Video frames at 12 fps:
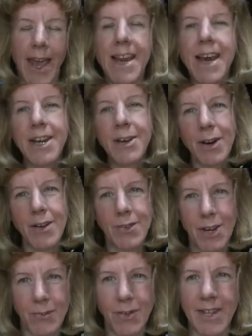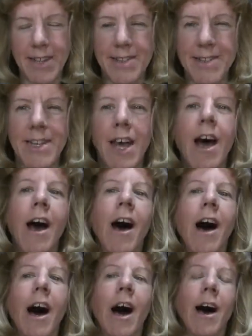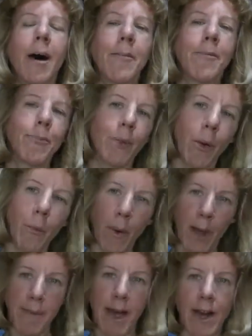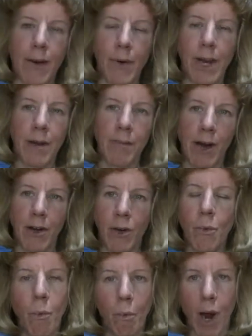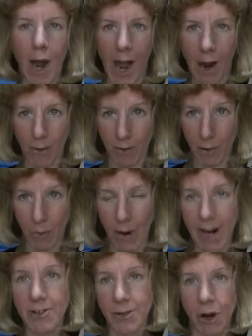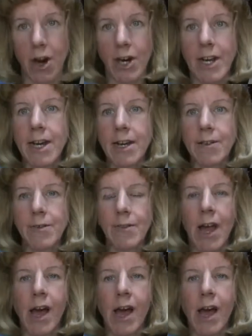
And I know I've covered this way back when about how is your why strong enough.